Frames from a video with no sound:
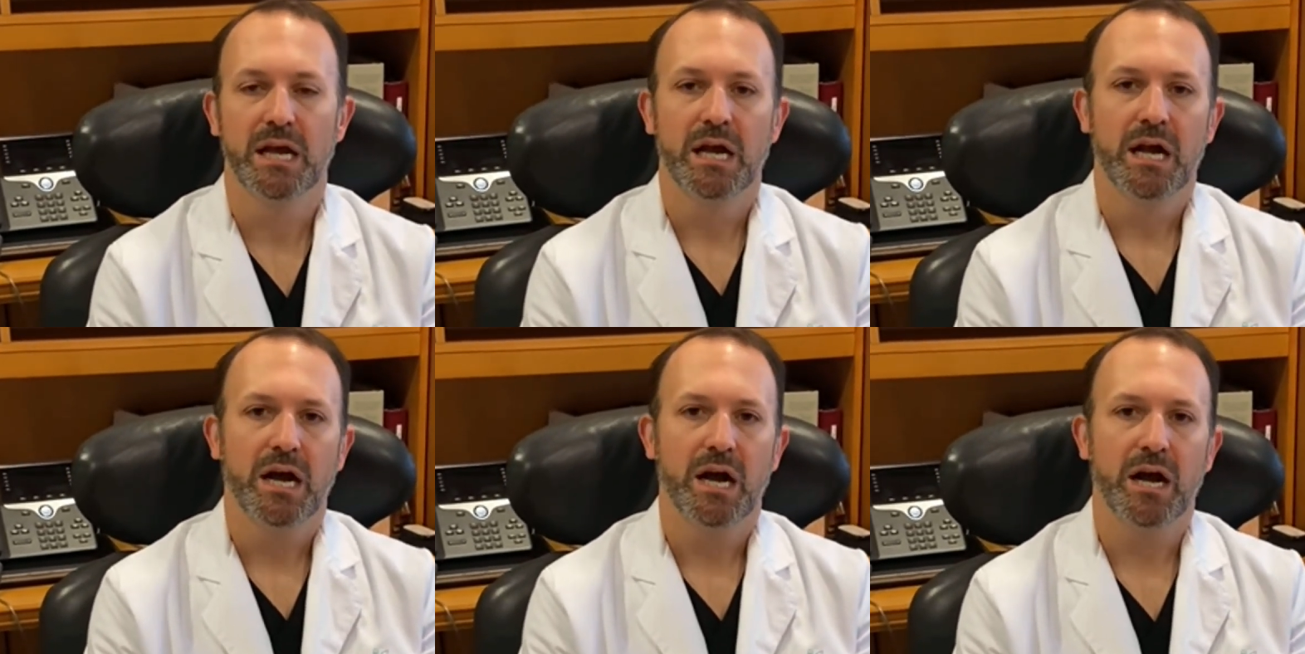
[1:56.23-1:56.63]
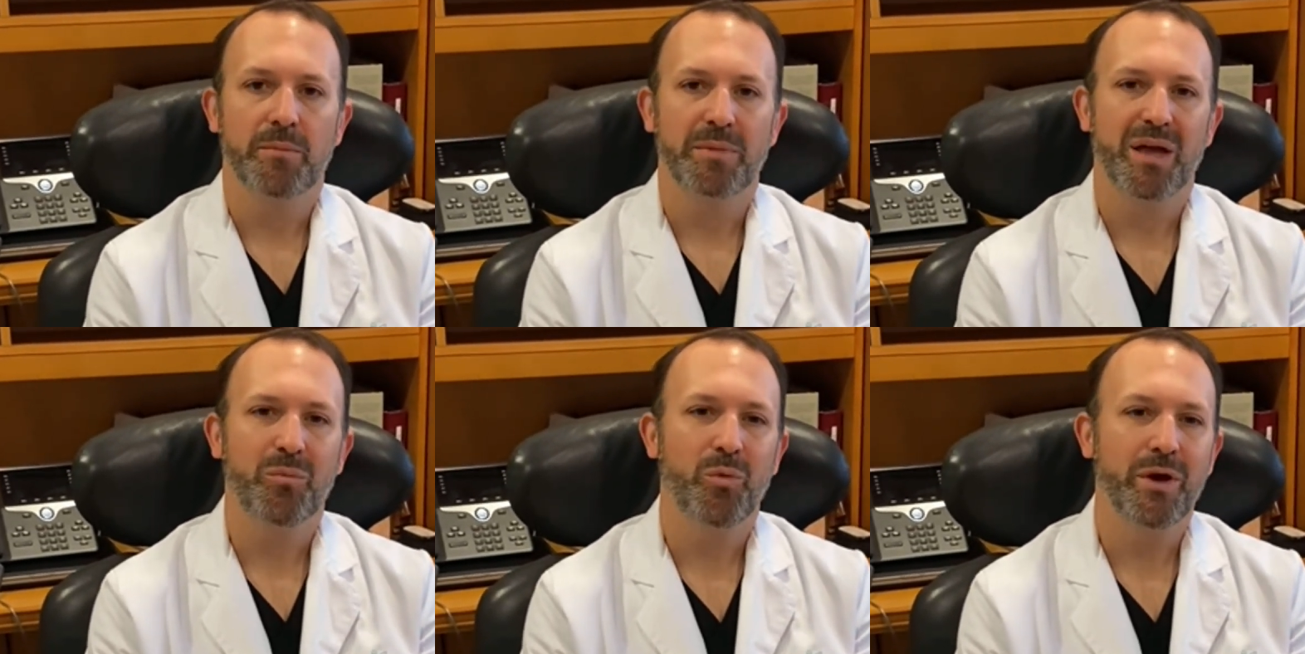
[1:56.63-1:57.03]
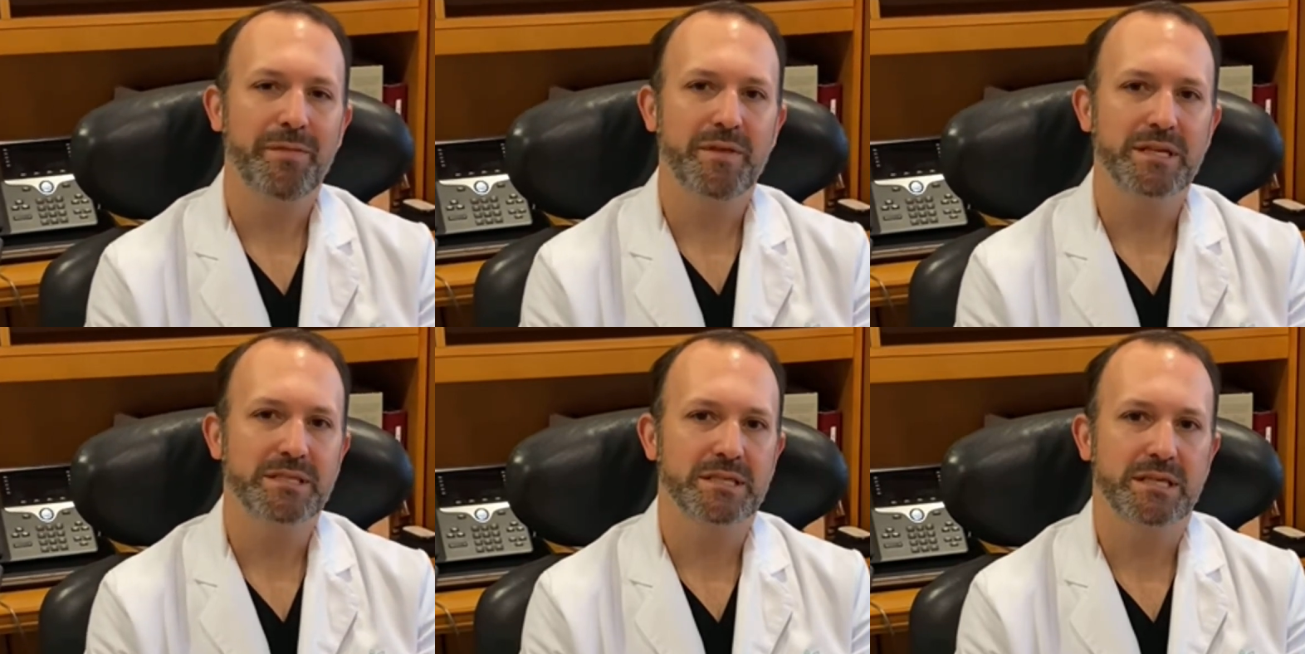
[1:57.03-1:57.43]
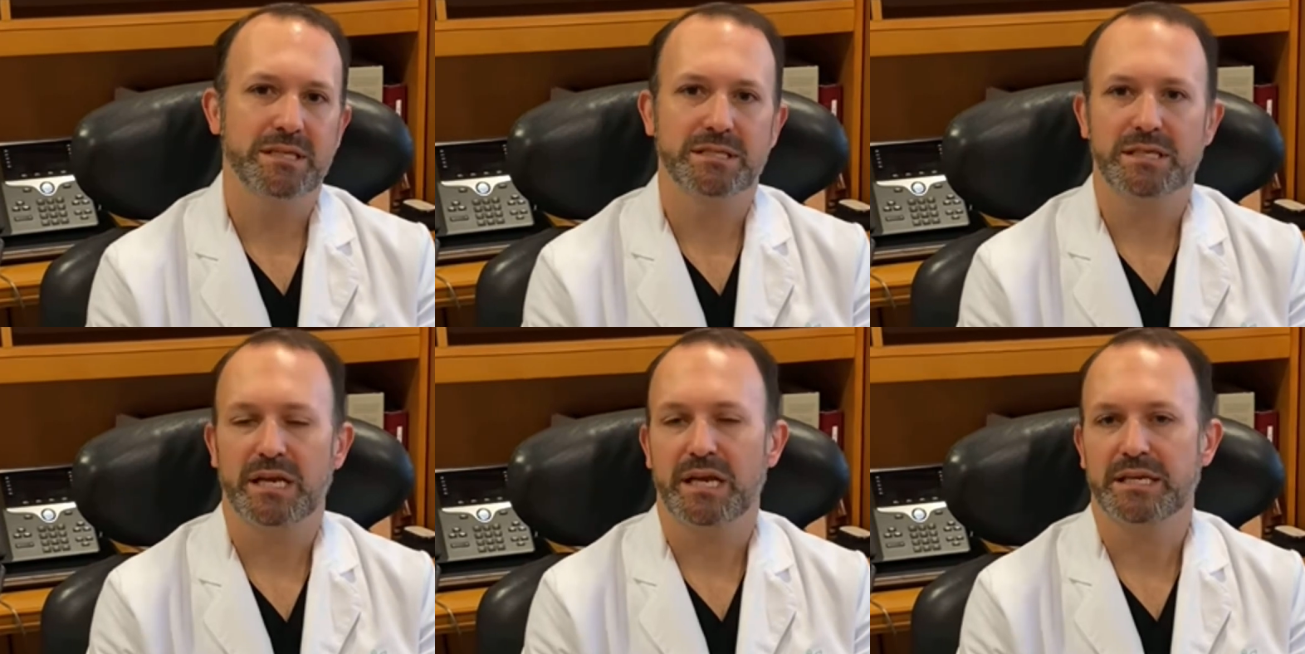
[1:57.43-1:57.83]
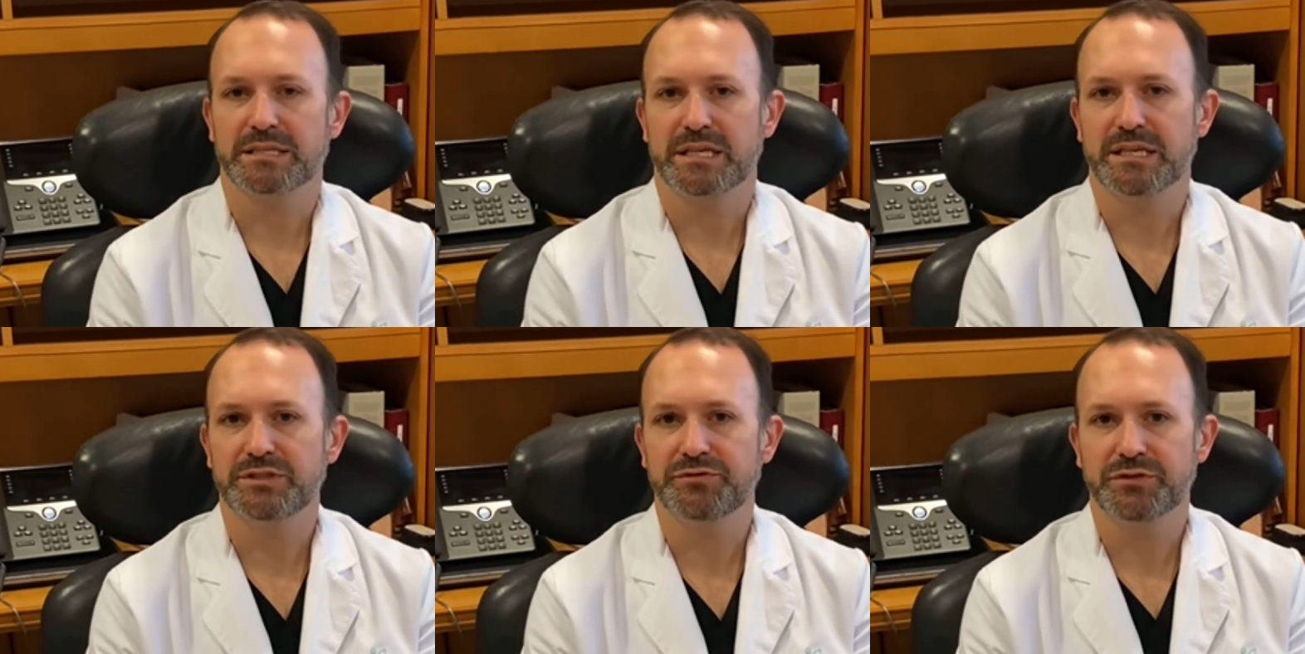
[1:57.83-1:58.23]
And what this is
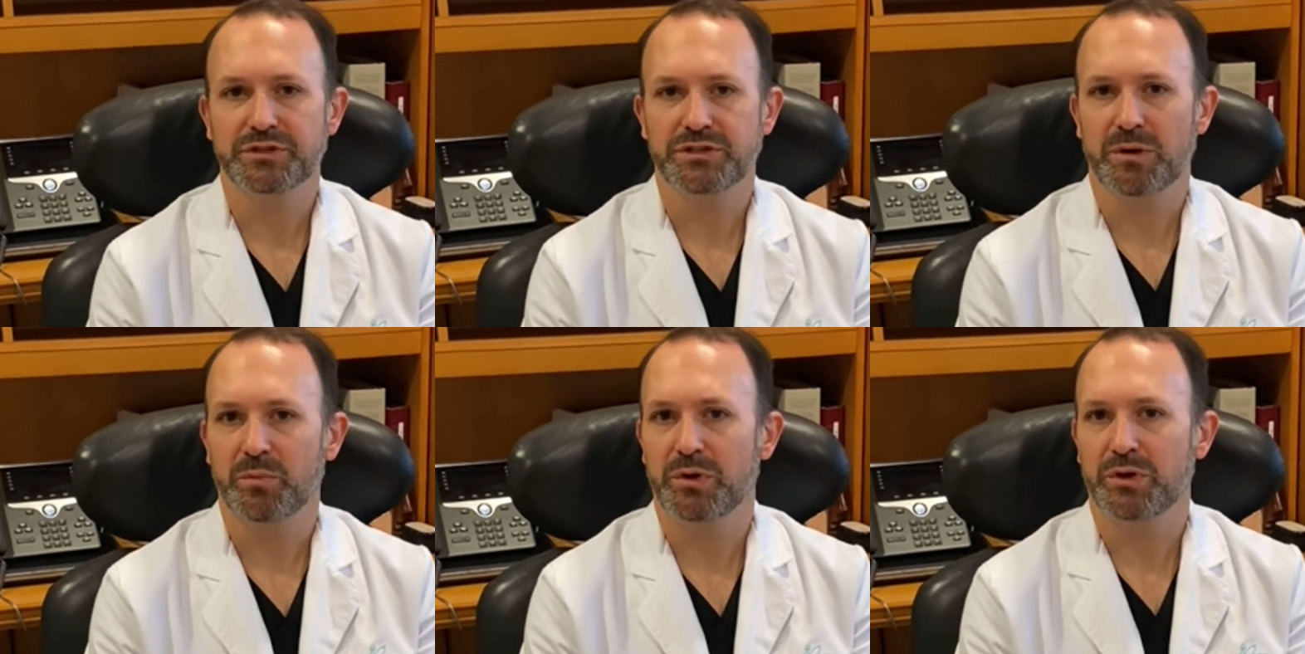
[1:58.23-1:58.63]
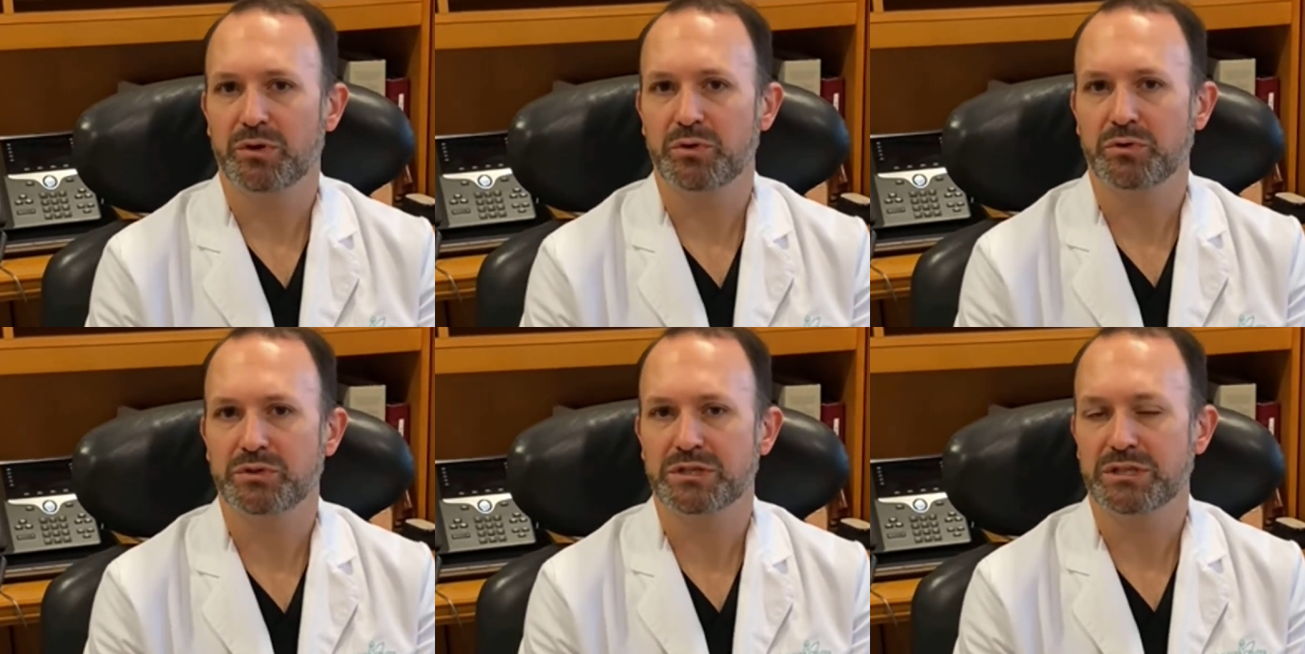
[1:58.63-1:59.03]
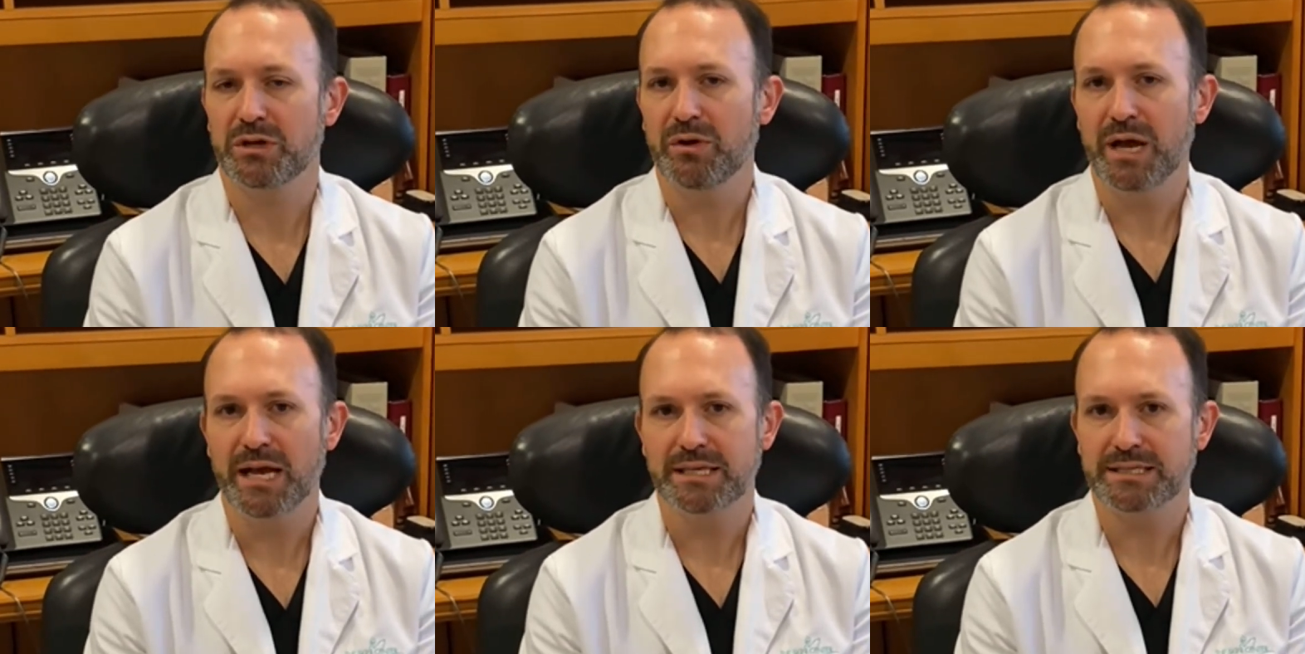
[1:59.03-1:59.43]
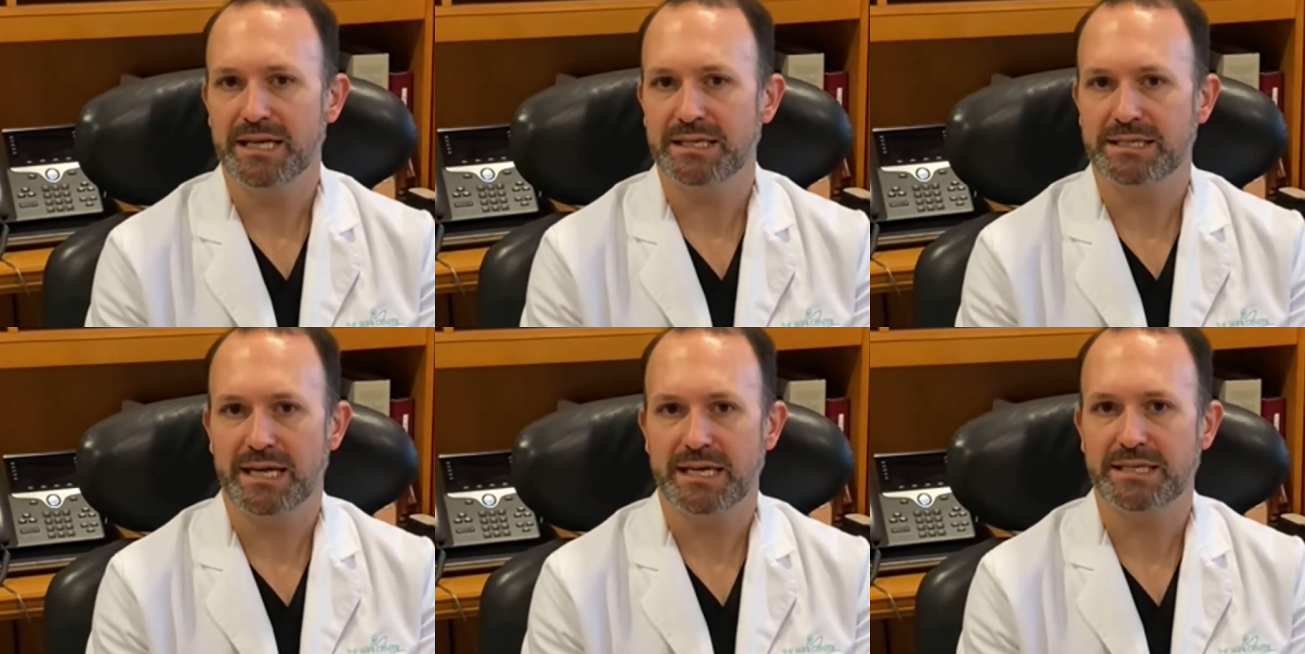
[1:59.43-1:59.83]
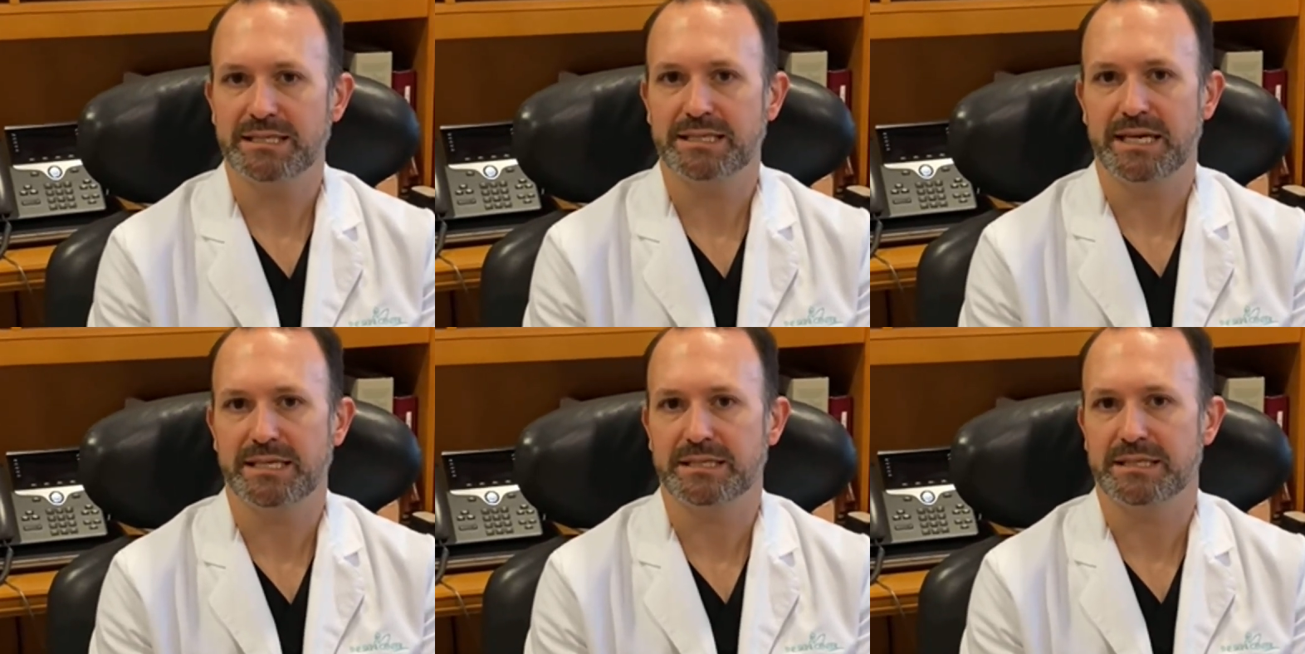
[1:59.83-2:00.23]
it's for someone who still has that
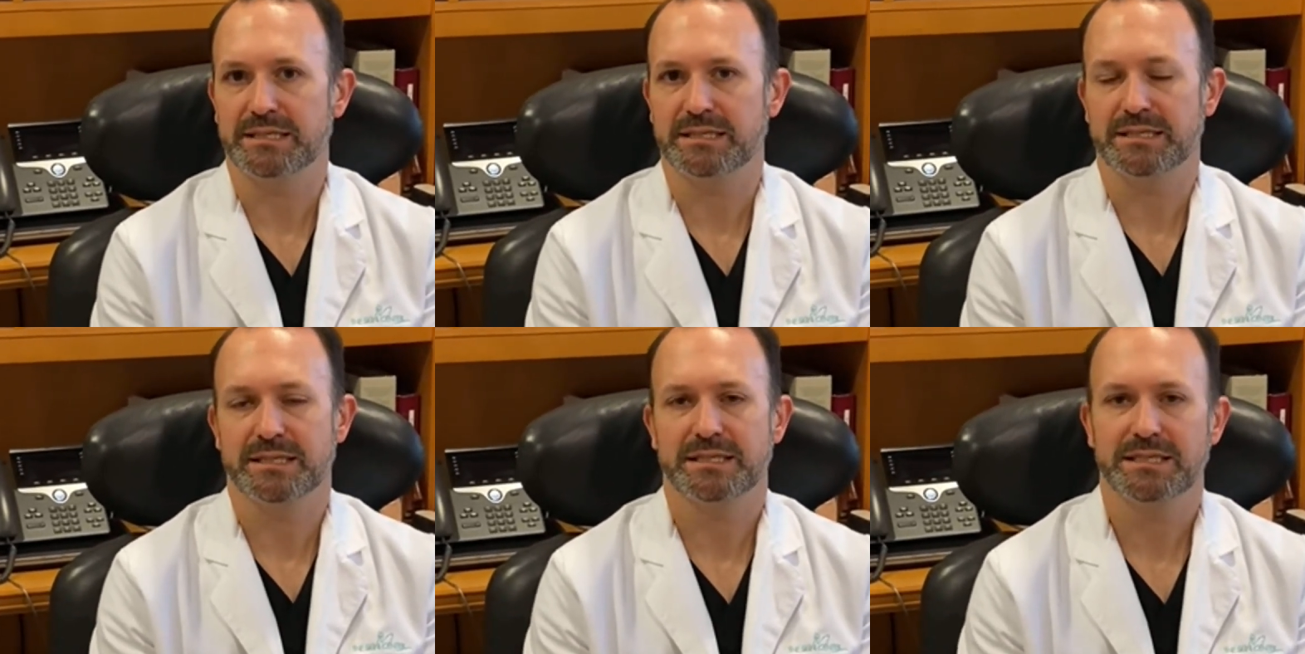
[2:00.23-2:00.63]
diastasis,